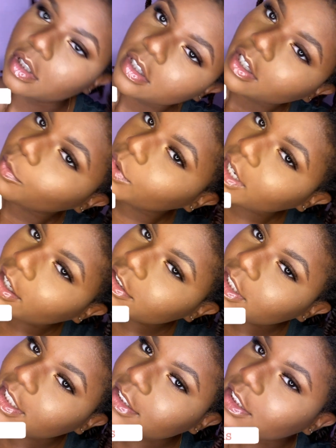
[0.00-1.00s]
But I also
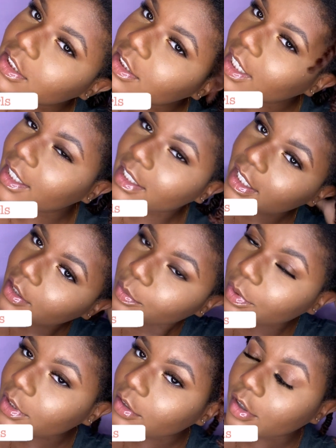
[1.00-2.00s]
like to just kind of like
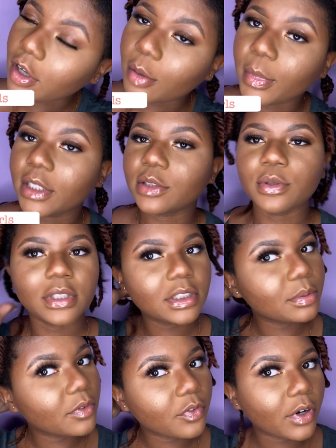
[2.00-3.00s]
put it on all my twists
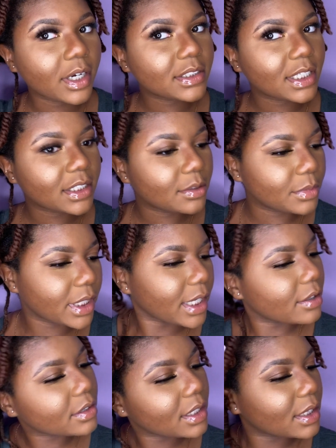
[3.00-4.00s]
before I take them
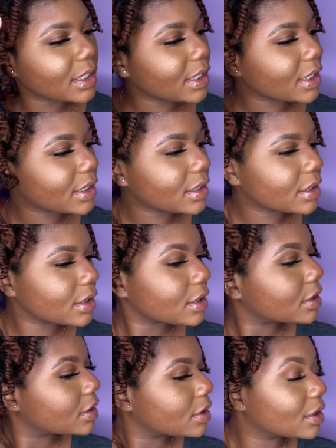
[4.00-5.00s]
down, and then
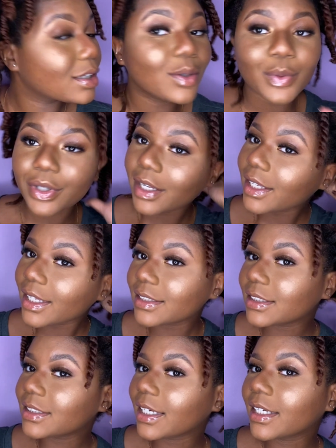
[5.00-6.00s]
we're gonna get
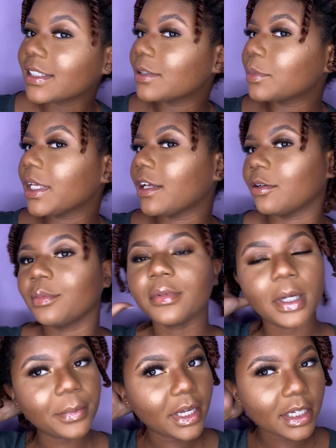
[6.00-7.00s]
into taking them down.
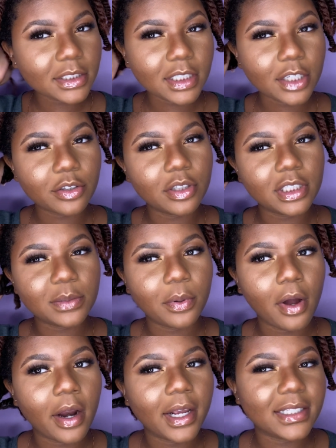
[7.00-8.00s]
I'm not gonna talk through this
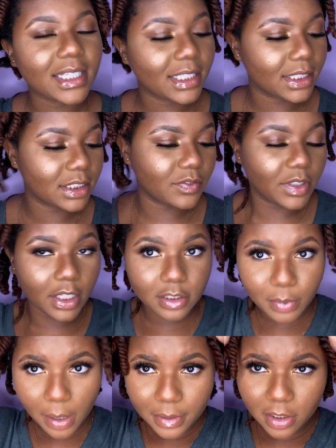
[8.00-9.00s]
part because I think this video is
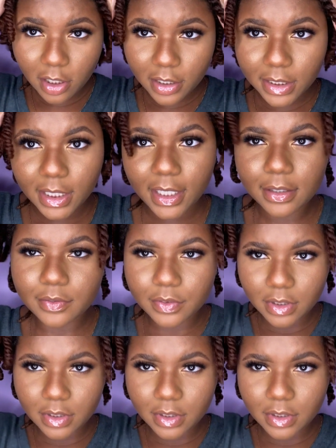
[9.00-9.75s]
probably long enough.